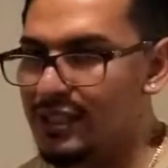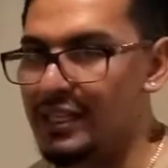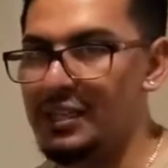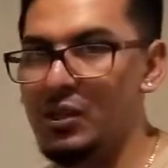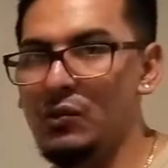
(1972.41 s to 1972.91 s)

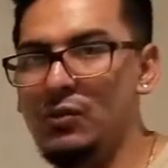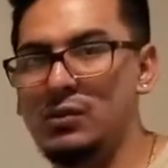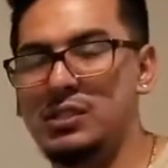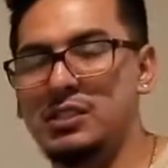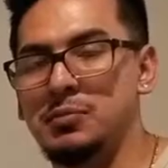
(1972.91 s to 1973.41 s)
In low
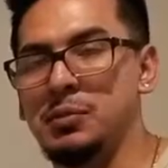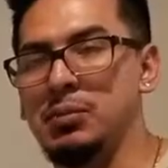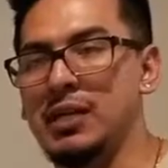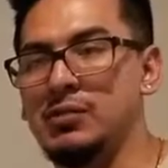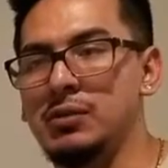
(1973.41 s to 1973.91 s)
voltage, it'd be
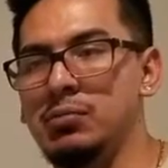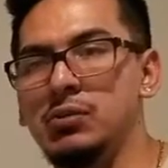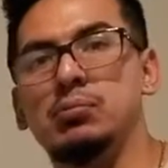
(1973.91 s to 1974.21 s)
black, red, blue.